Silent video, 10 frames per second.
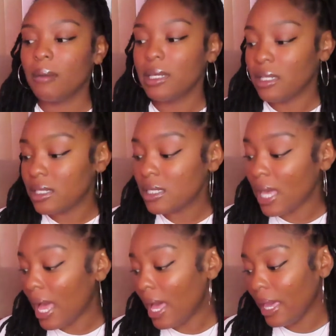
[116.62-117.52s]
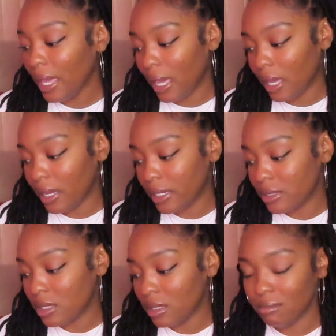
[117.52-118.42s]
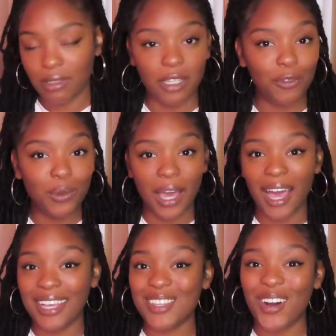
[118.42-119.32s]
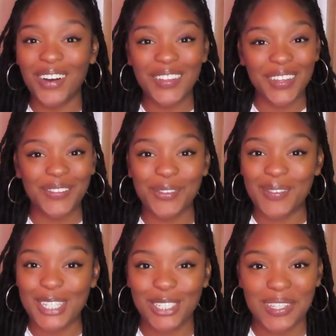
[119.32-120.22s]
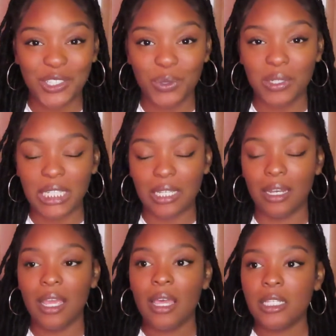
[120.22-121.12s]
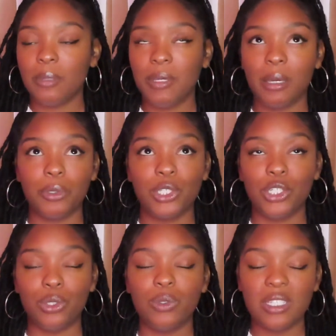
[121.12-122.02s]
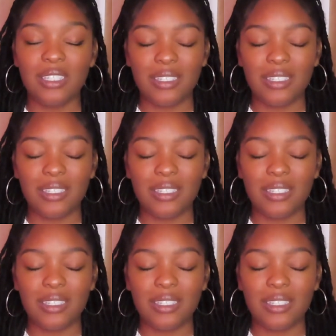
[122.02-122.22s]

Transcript: in the sky, and give you guys all the information that you need to be able to use this